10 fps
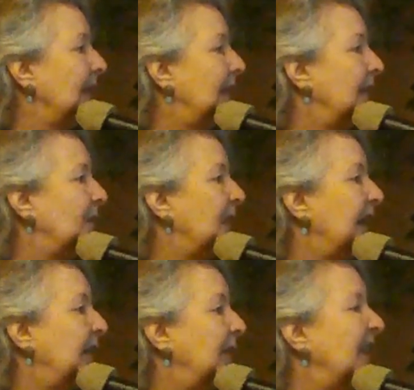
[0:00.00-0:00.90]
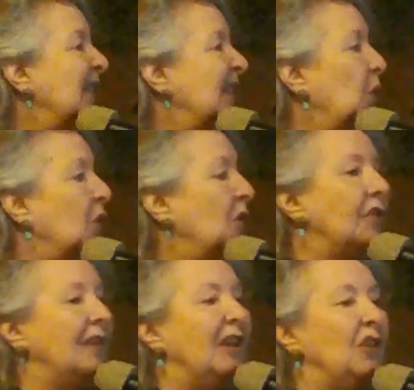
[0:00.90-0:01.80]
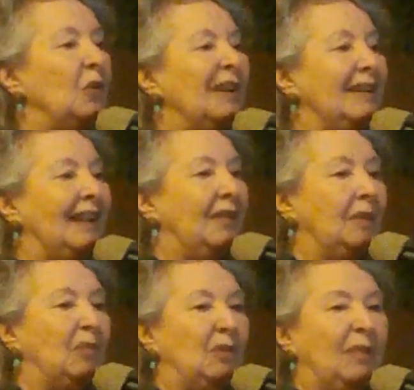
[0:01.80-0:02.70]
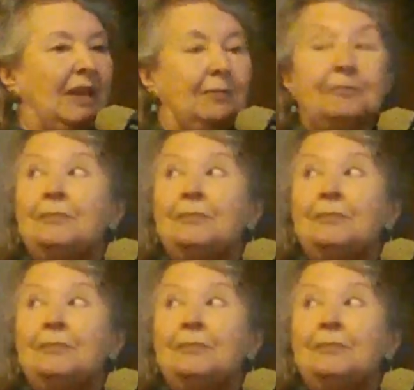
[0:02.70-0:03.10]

in the order that you intend them to be.